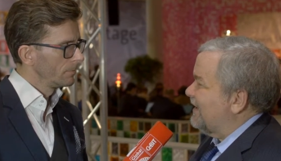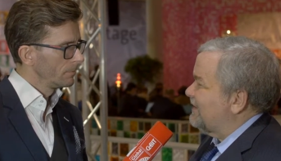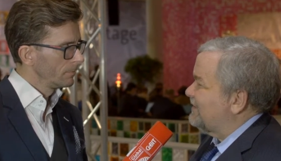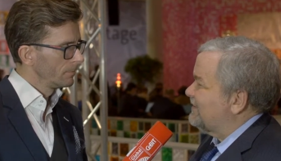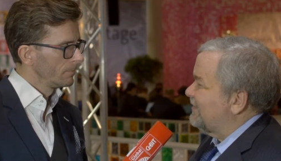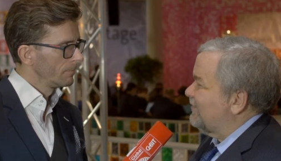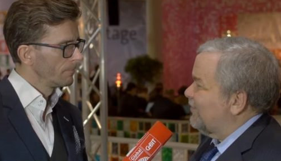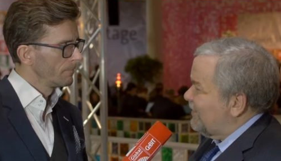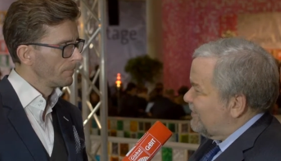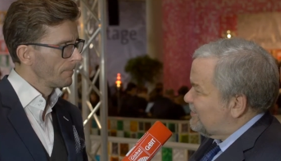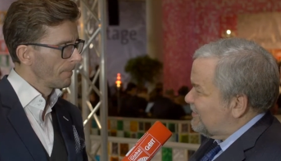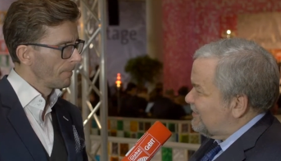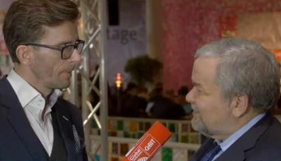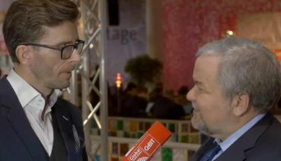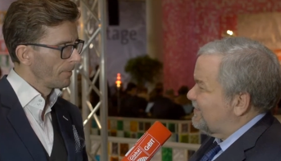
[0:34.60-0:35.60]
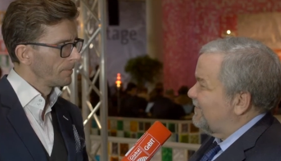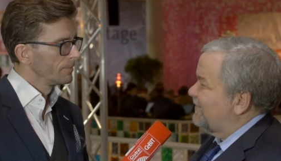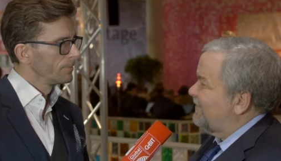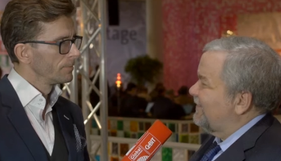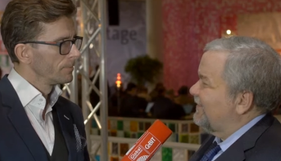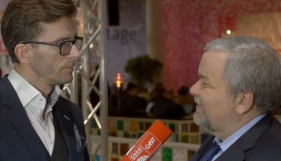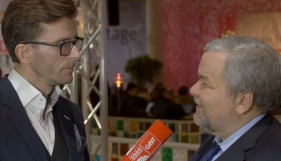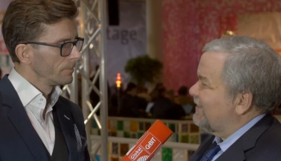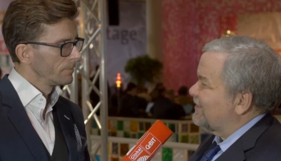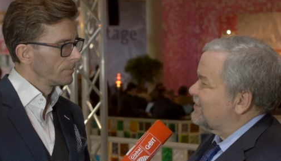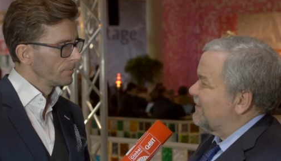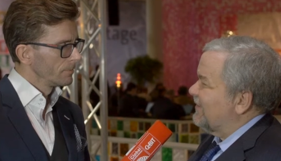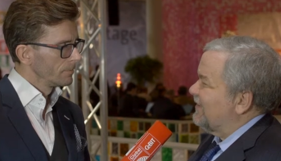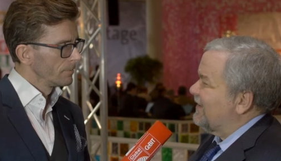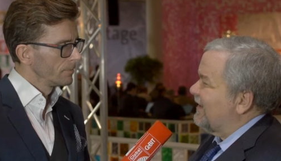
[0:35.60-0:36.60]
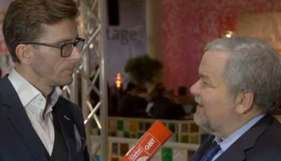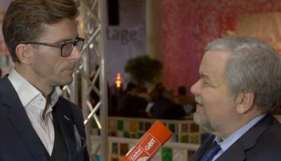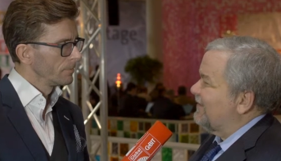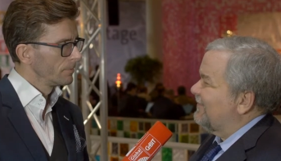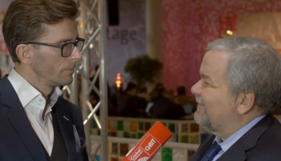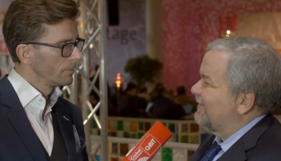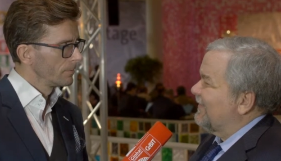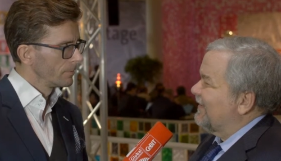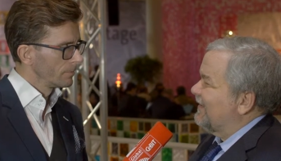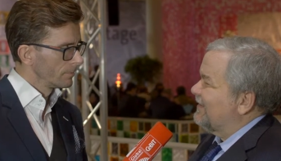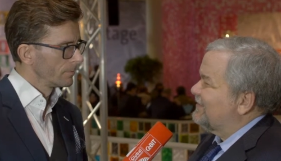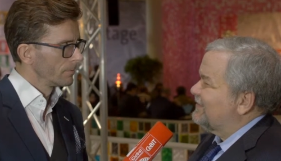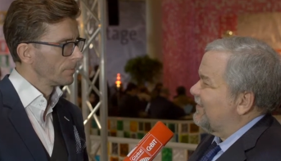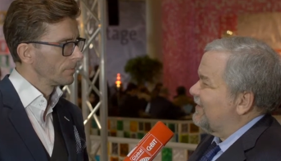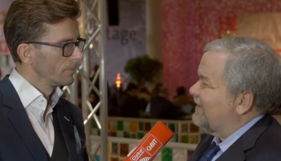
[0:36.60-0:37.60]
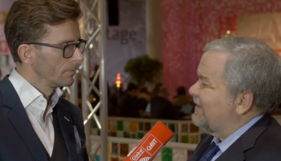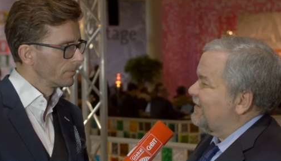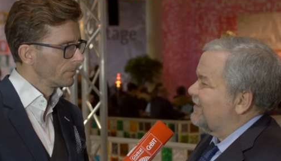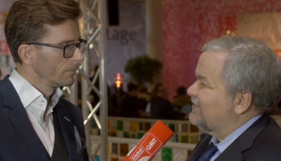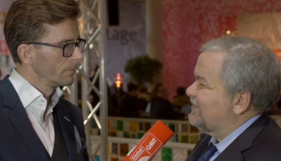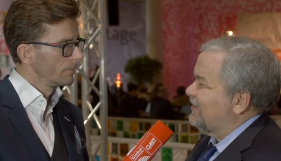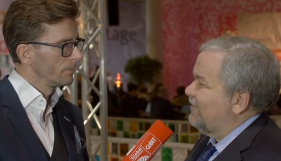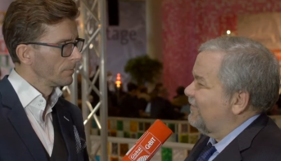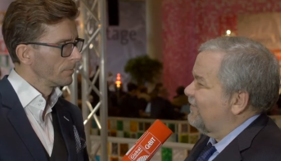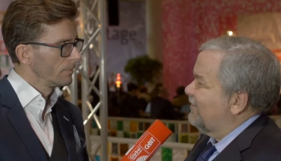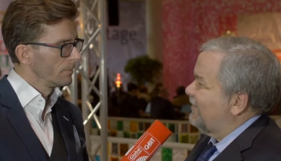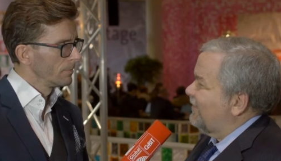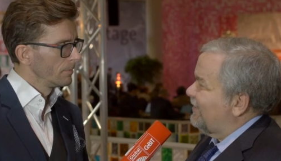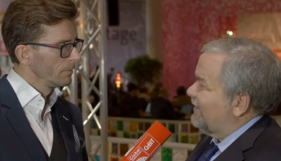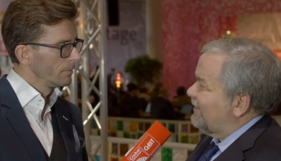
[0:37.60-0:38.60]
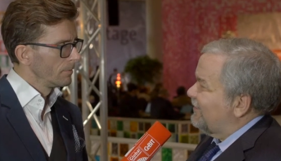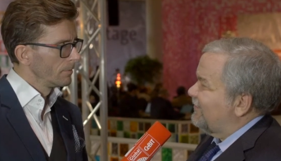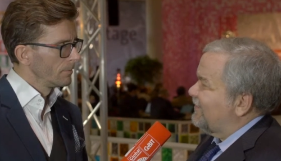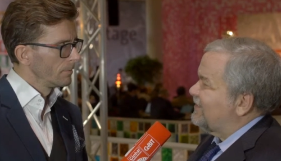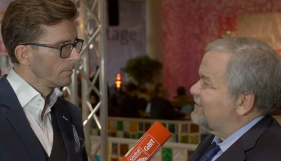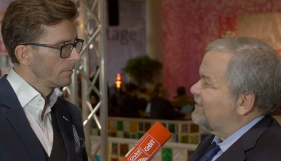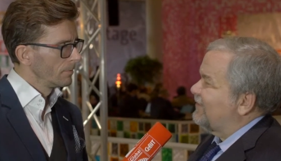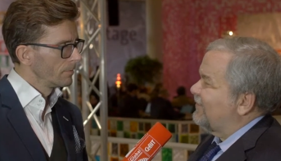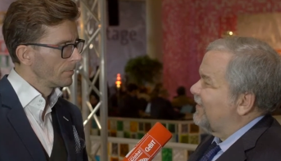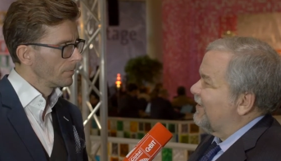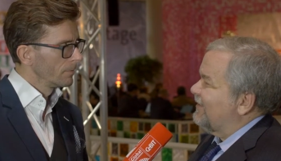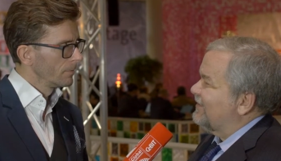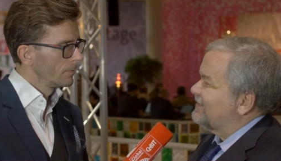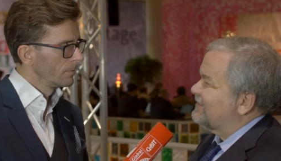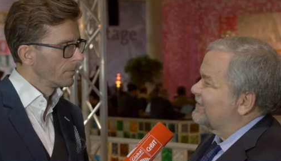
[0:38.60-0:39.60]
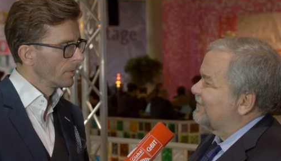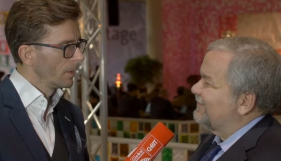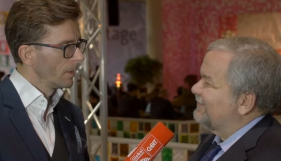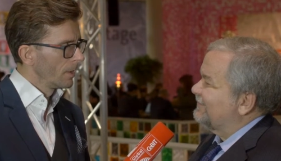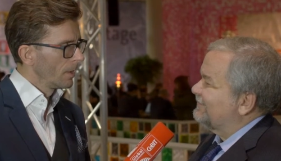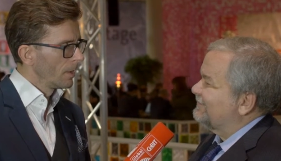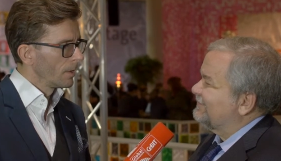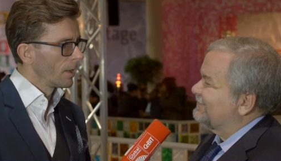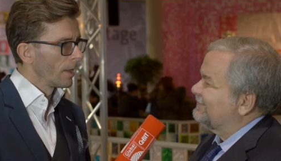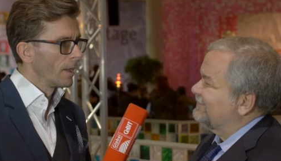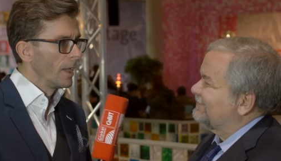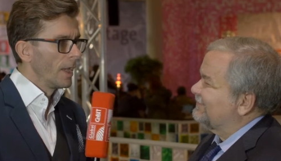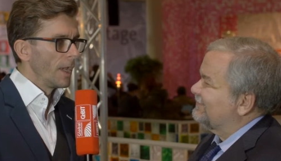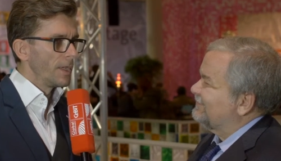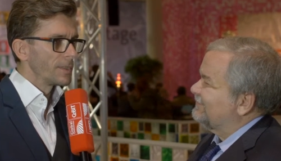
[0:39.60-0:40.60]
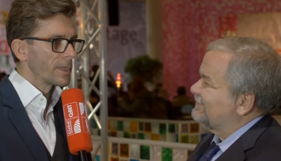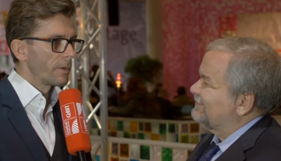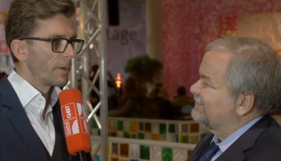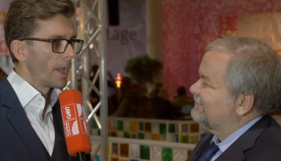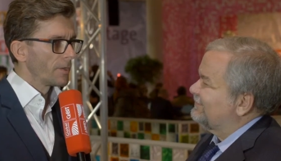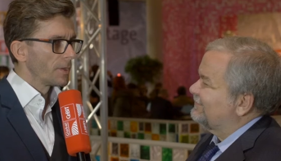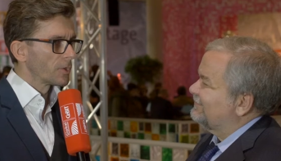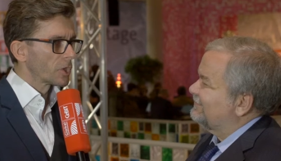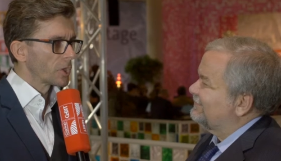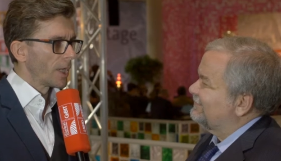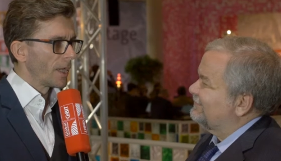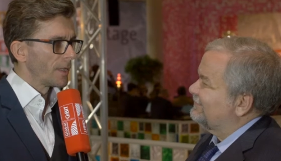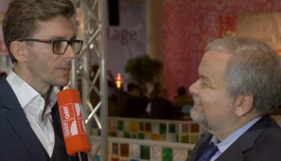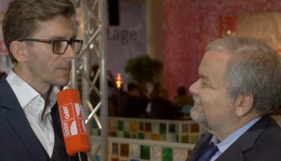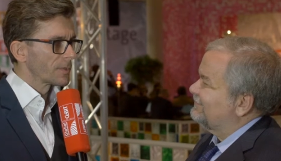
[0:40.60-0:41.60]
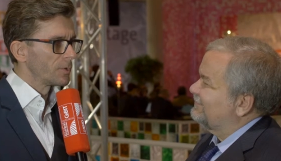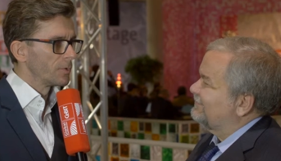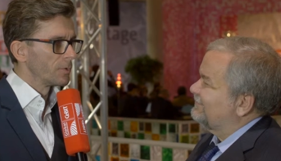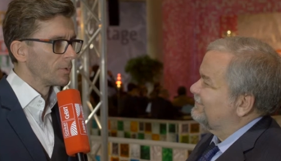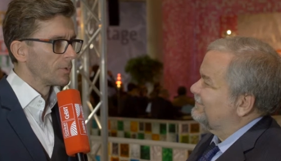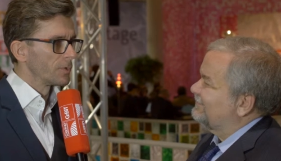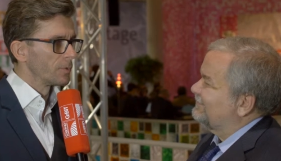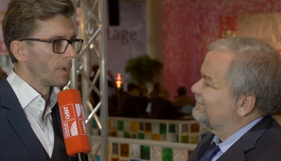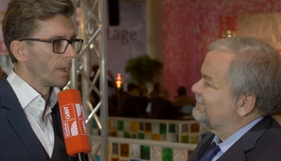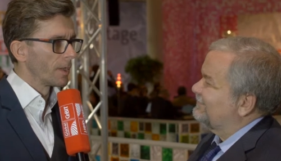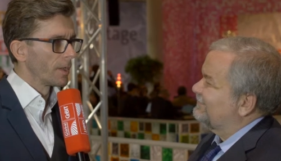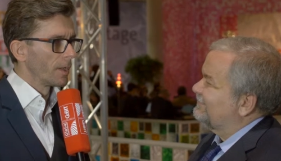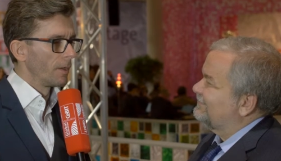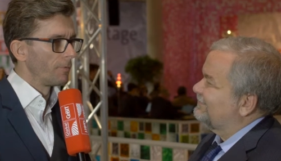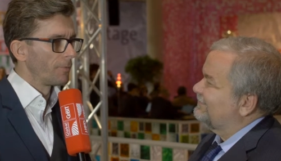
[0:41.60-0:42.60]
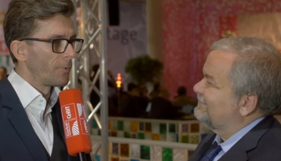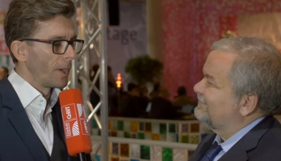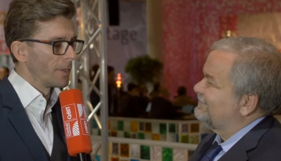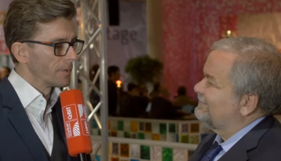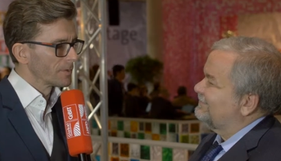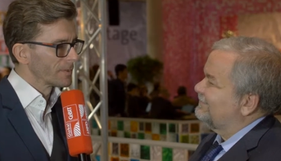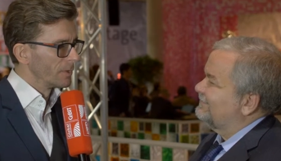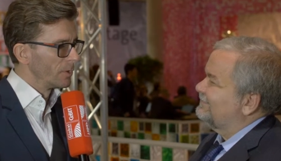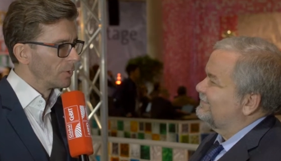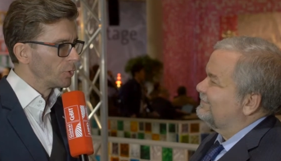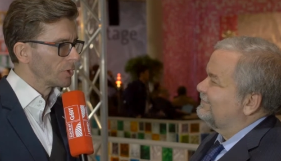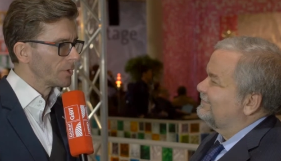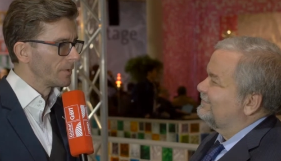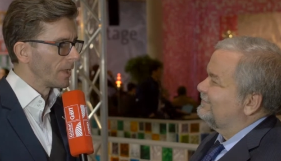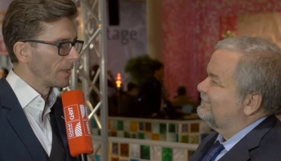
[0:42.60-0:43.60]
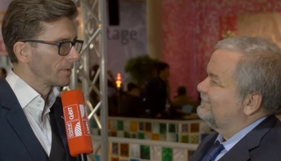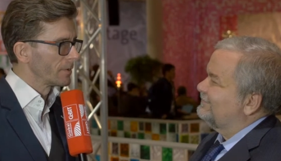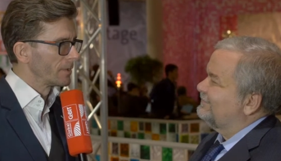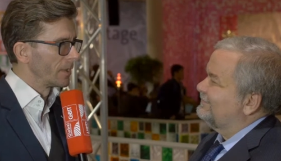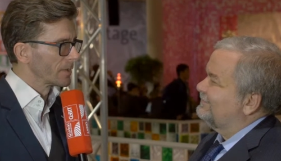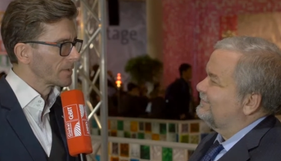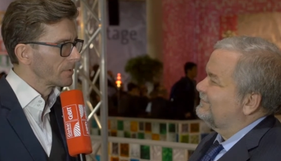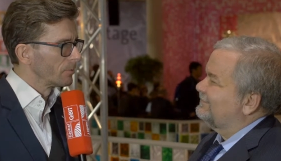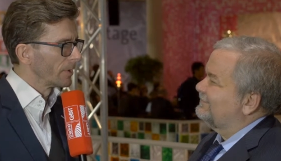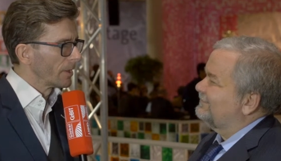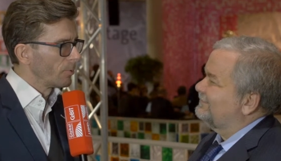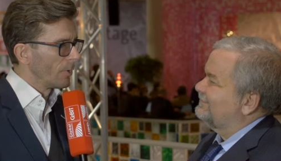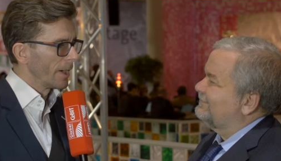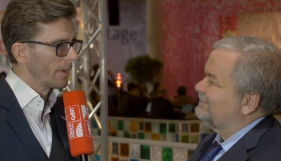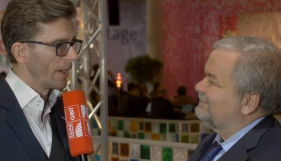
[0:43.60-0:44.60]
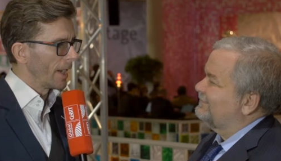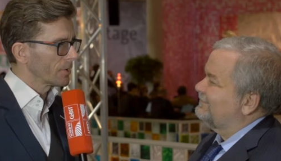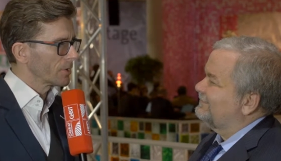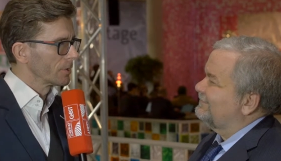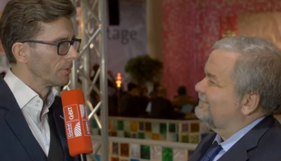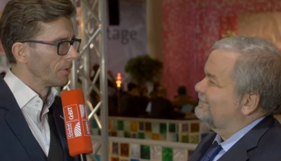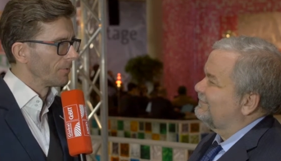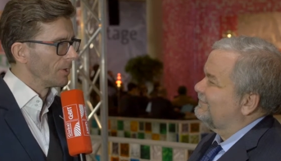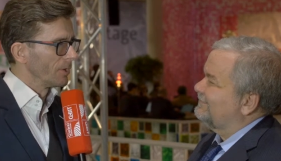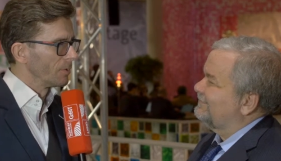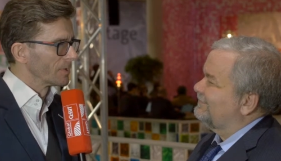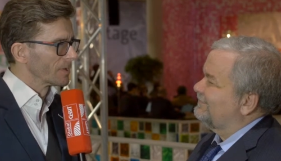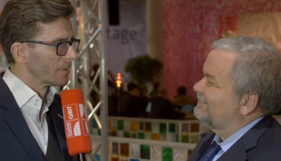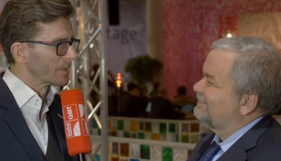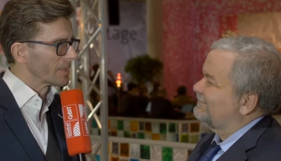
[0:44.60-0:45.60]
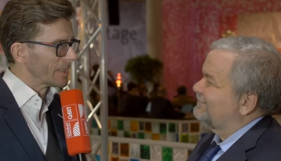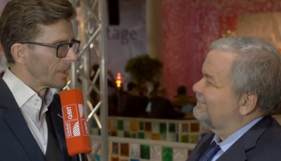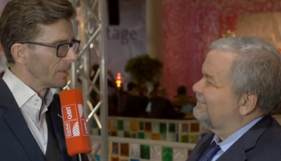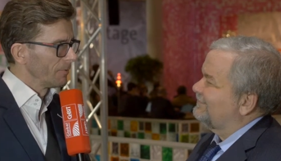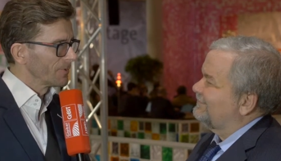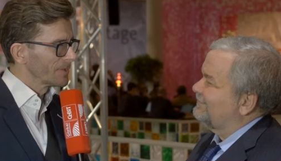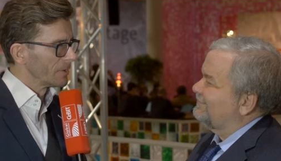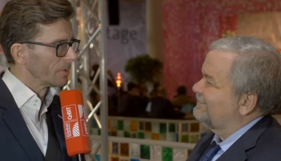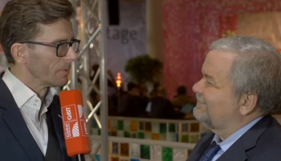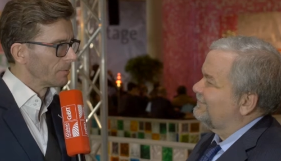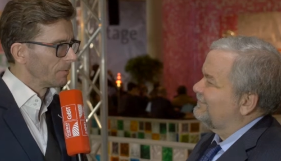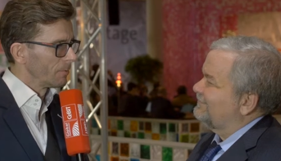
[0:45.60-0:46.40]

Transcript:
Speaker 1: ins and breaches of customer data. So I think there's an overall increase in awareness.
Speaker 2: Is there any chance to, to find a solution that doesn't require action of the user itself? So